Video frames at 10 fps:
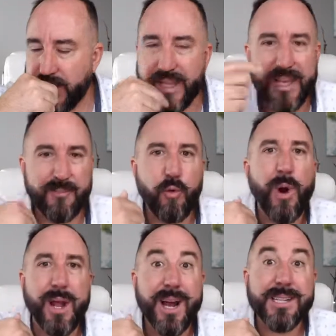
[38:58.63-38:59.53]
if what
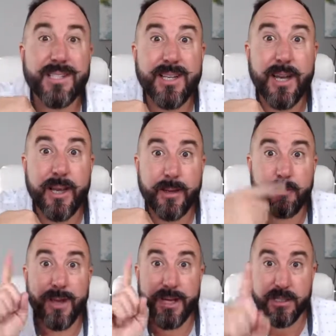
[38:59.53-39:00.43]
I say
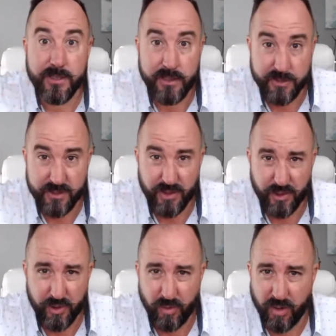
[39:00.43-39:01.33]
makes sense to
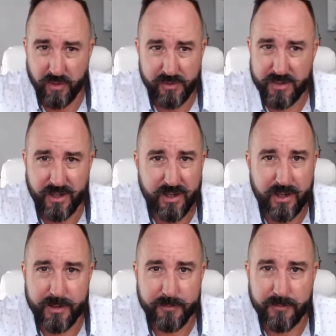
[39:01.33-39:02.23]
you all the
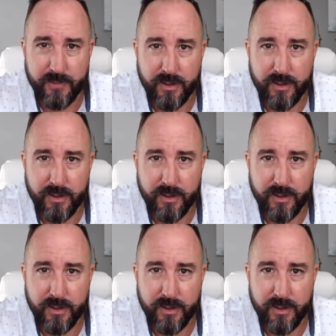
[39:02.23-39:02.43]
time,